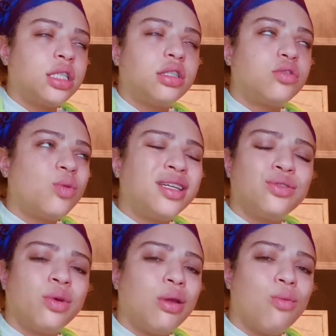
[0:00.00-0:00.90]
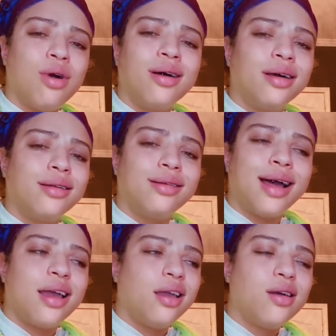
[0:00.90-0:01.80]
It's 2021.
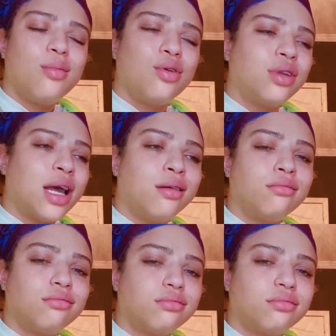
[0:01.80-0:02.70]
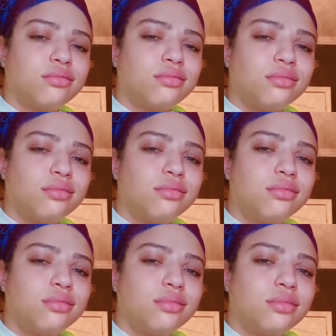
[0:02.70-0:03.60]
Like, come on now.
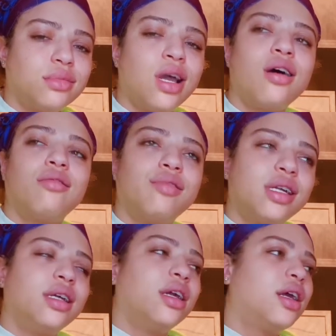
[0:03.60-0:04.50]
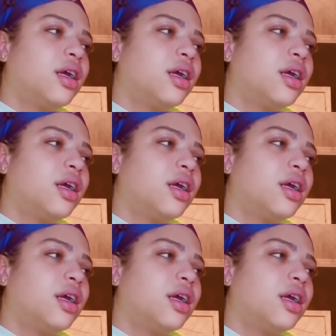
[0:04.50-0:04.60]
Y'all really...